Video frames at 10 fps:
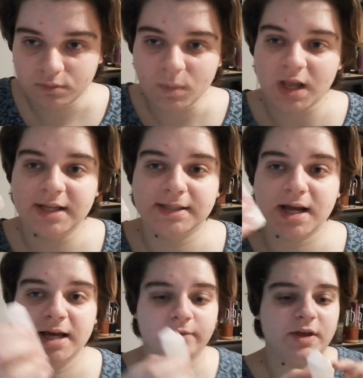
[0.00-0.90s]
it's
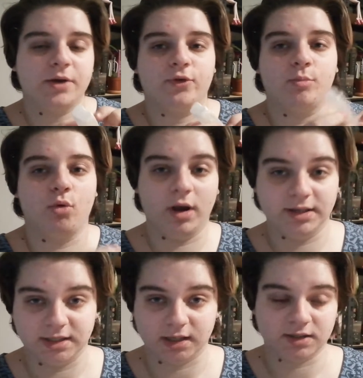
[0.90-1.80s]
kind of like for
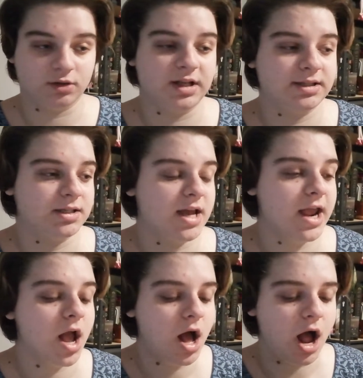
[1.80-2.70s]
pointing. So let's say
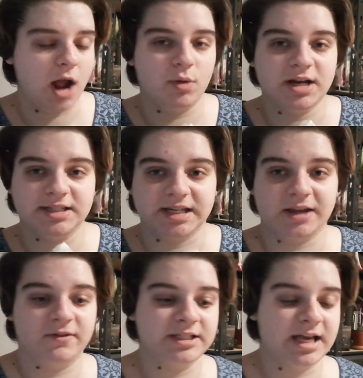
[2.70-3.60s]
I wanted to give
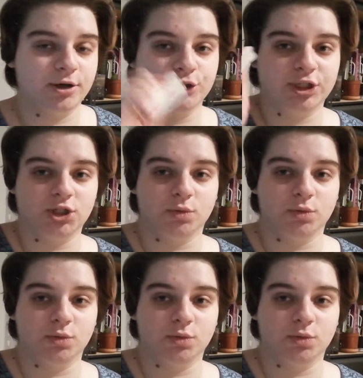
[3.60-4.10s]
this energy to a